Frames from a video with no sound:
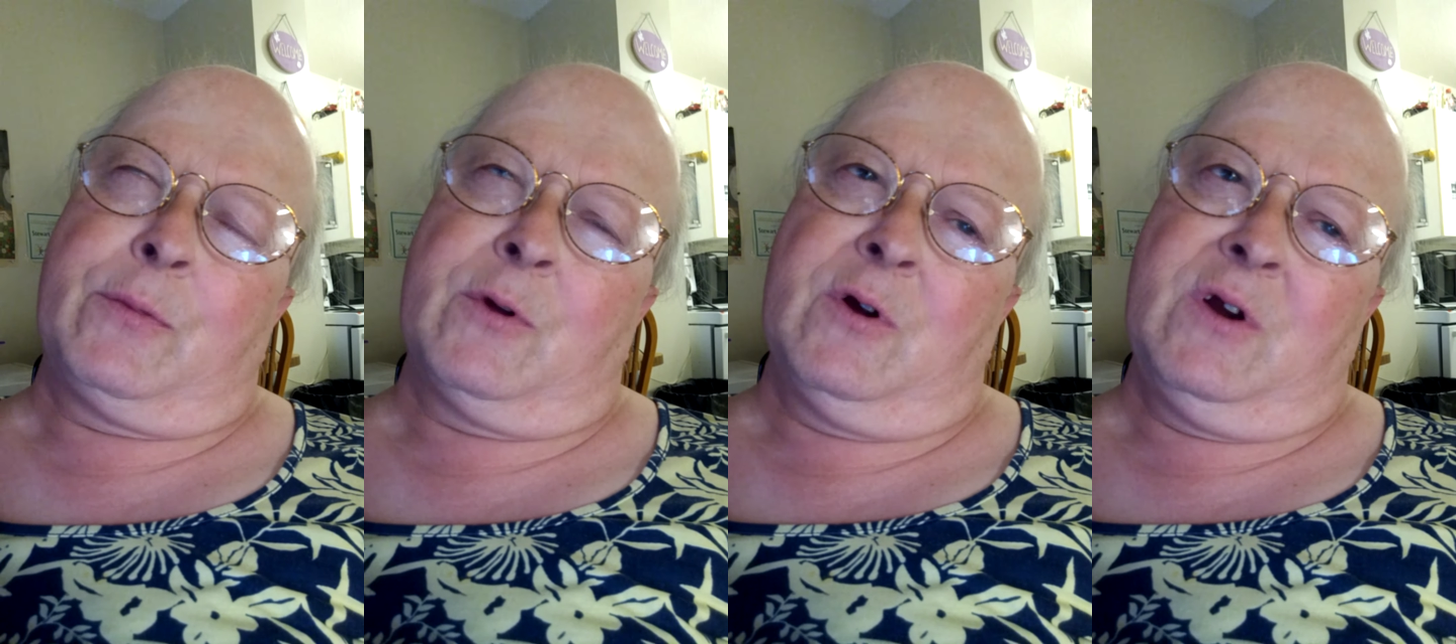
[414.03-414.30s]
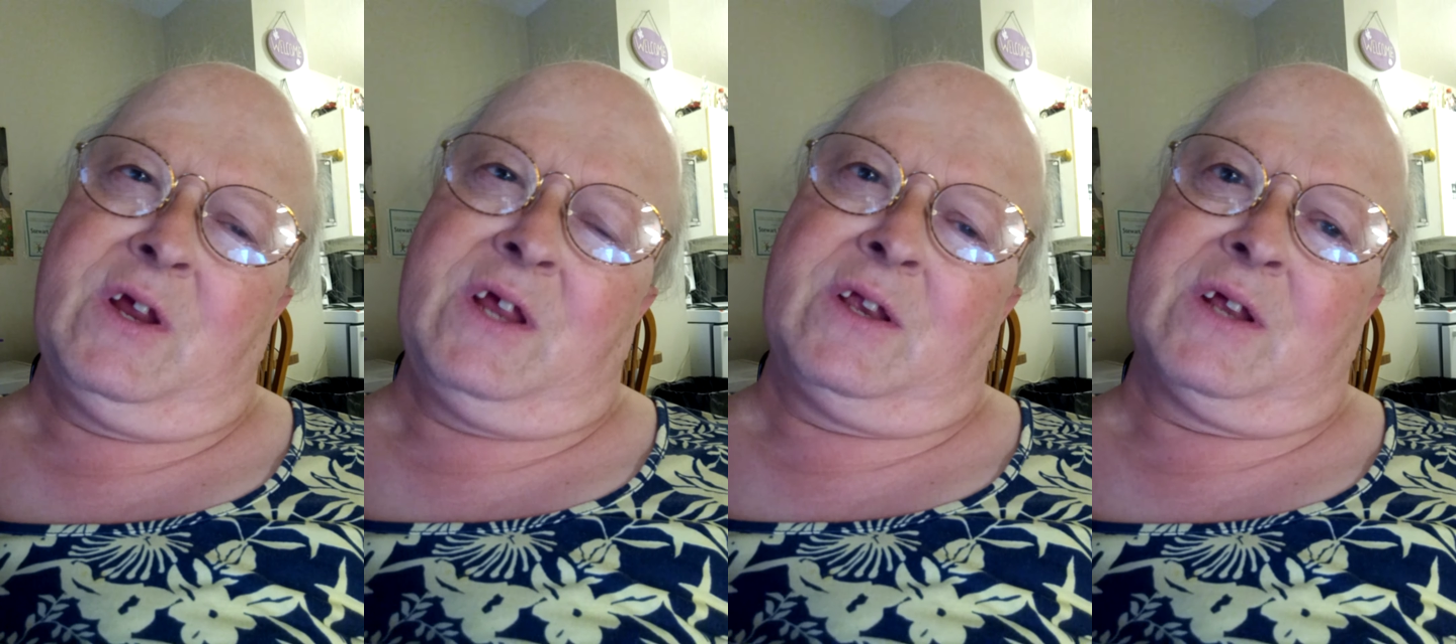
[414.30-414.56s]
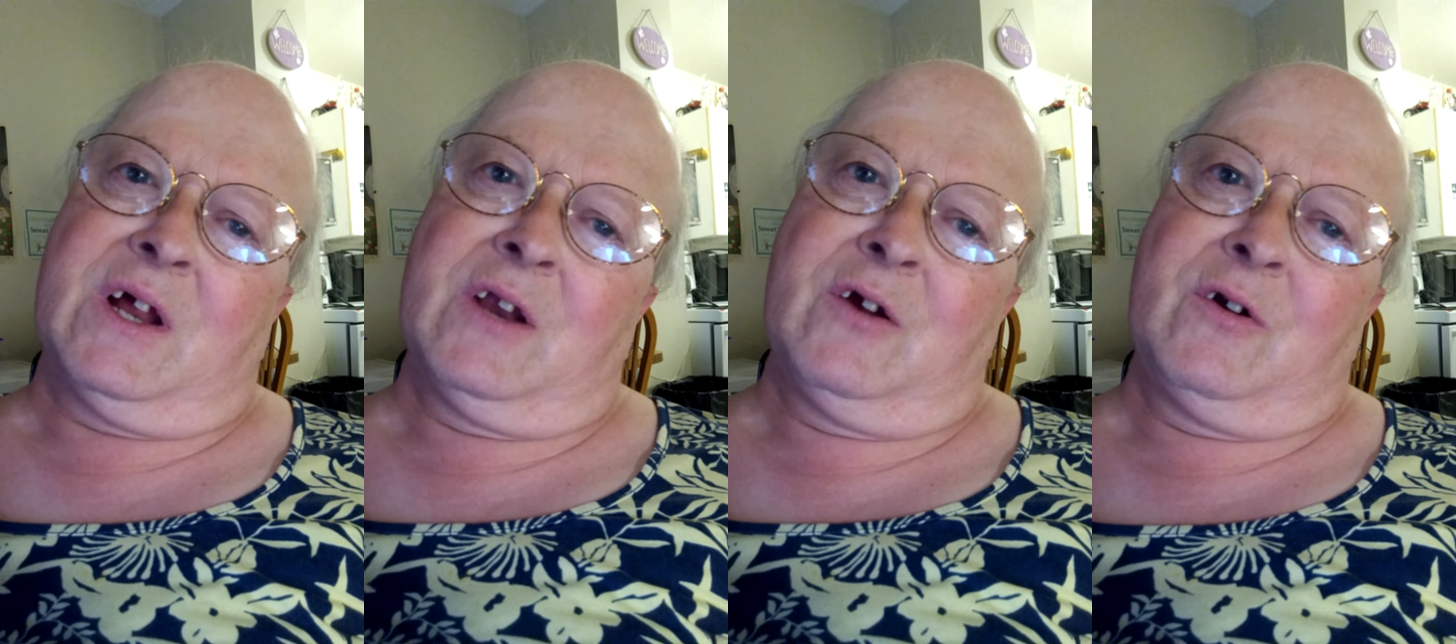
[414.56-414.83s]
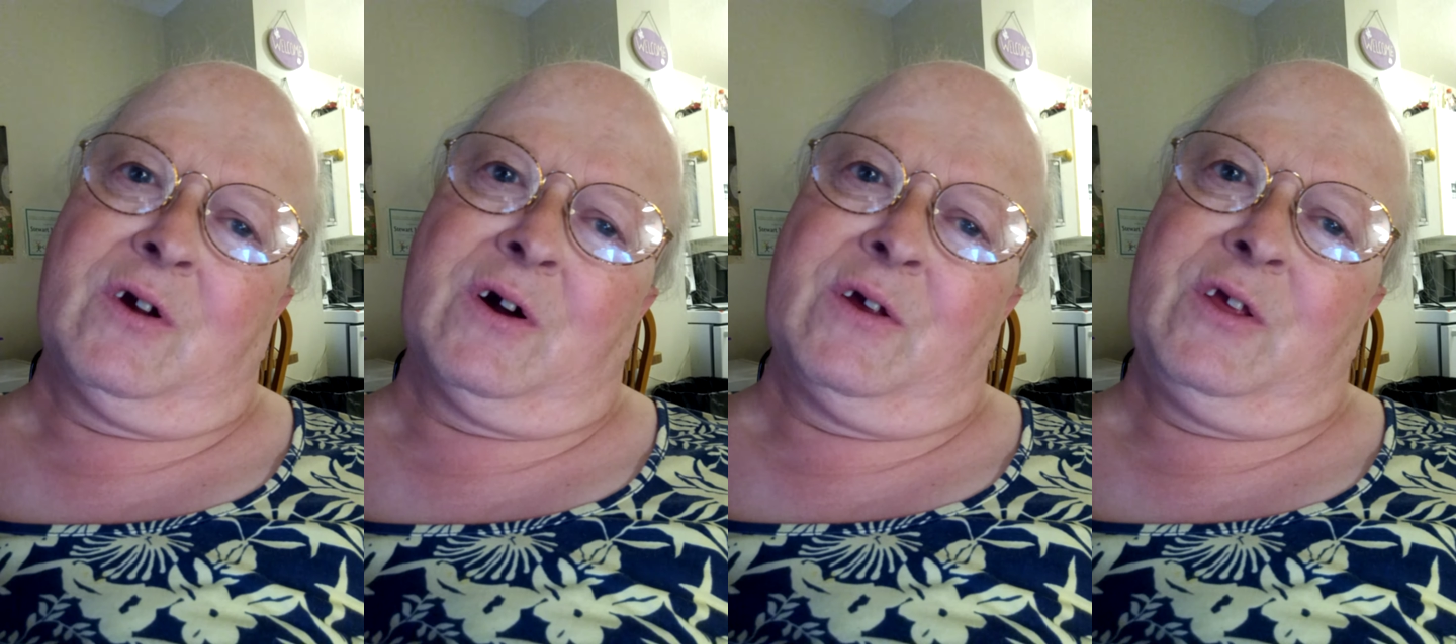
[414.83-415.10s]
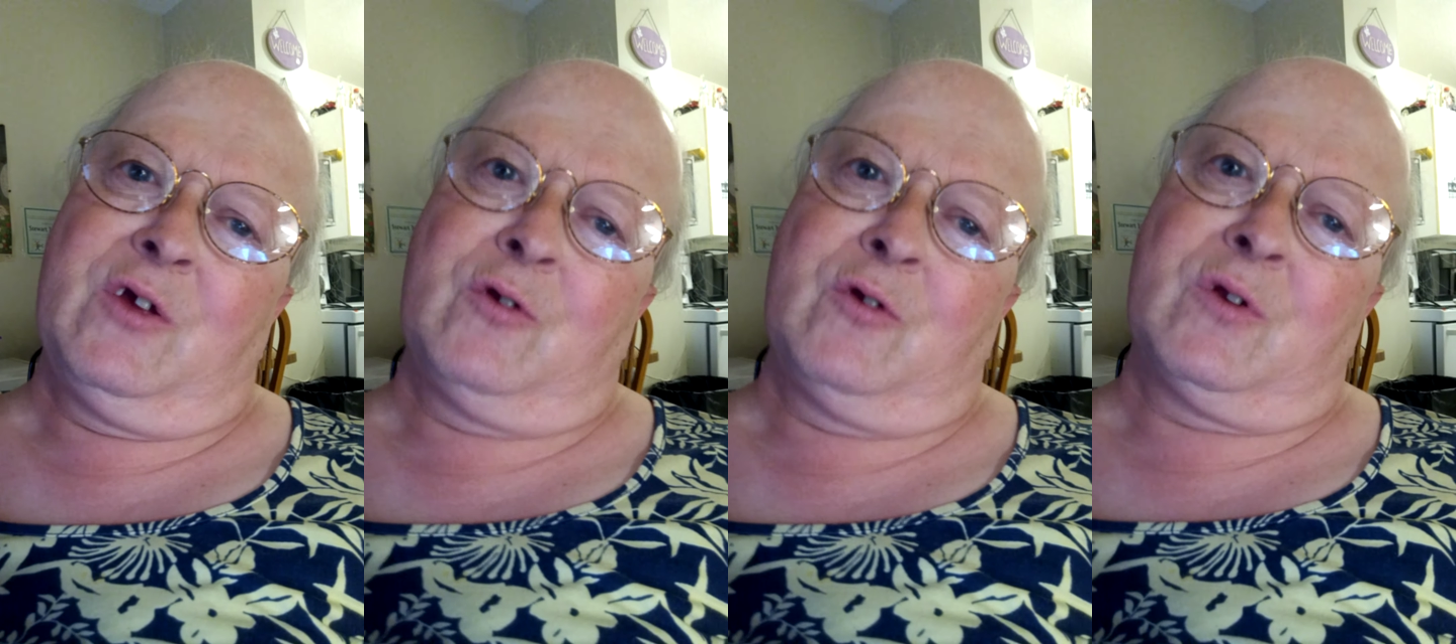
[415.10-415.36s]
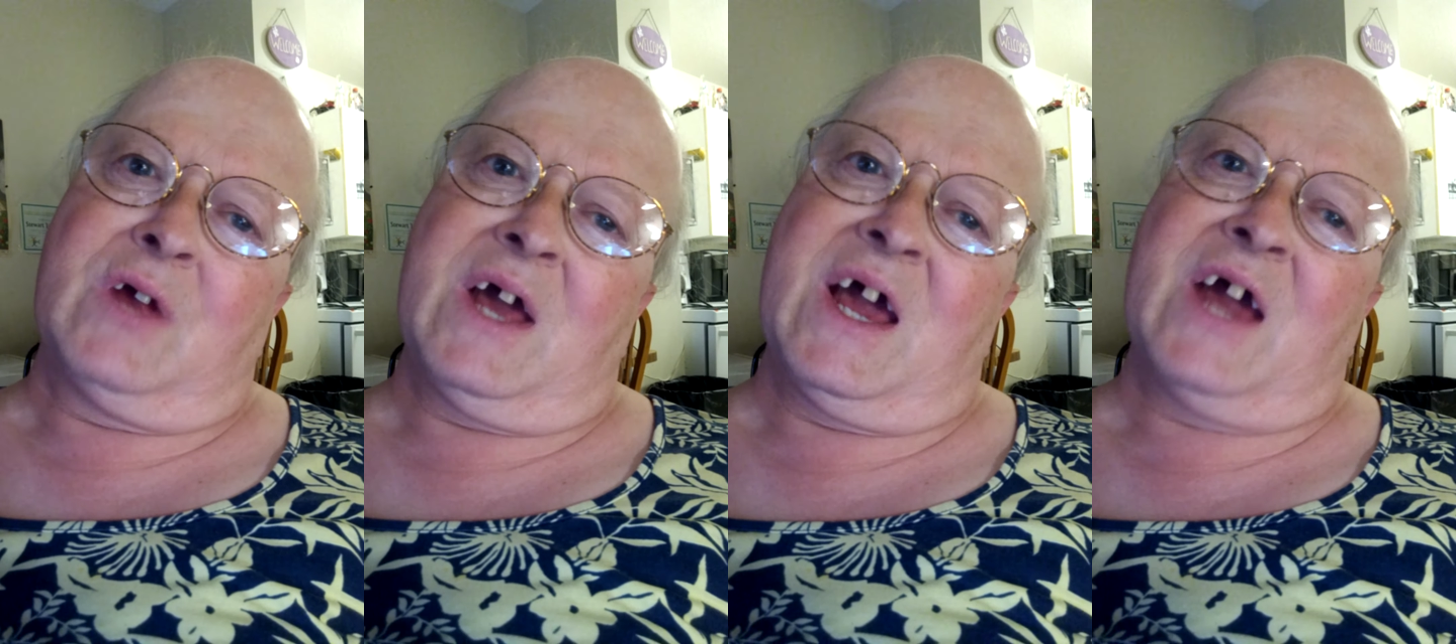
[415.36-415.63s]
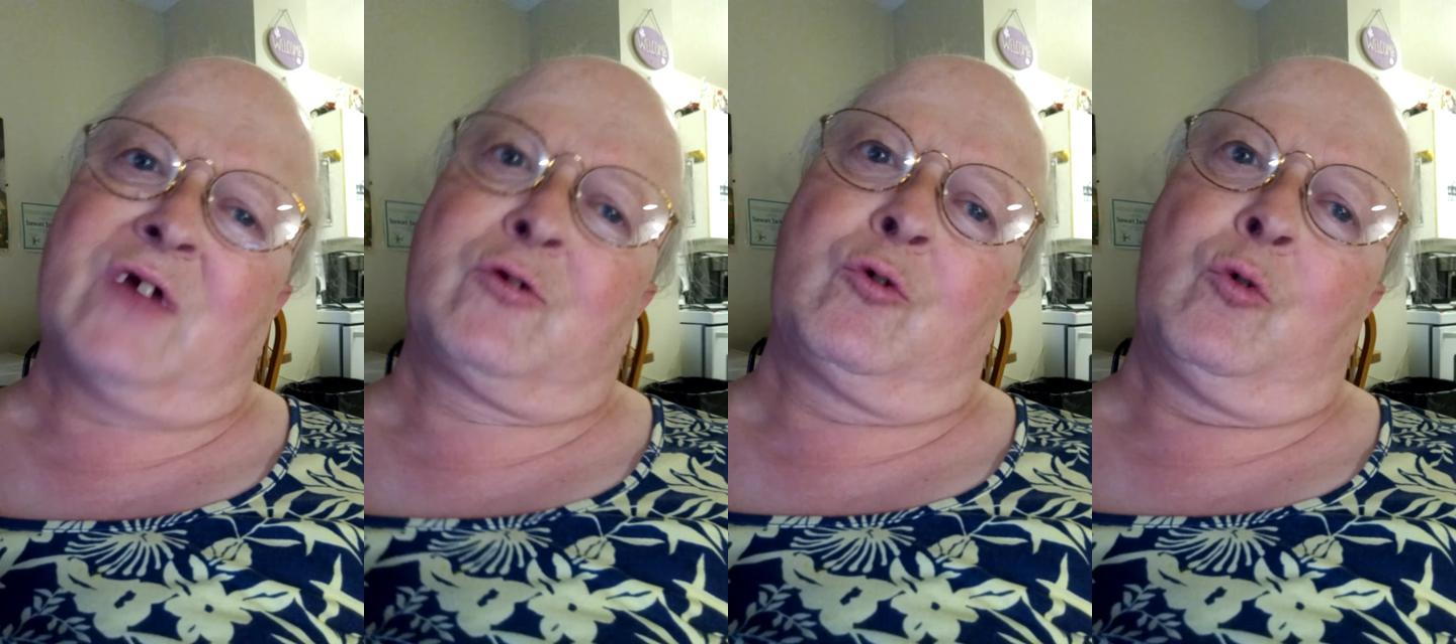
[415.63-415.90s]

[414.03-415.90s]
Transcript: 30s, I learned how to use a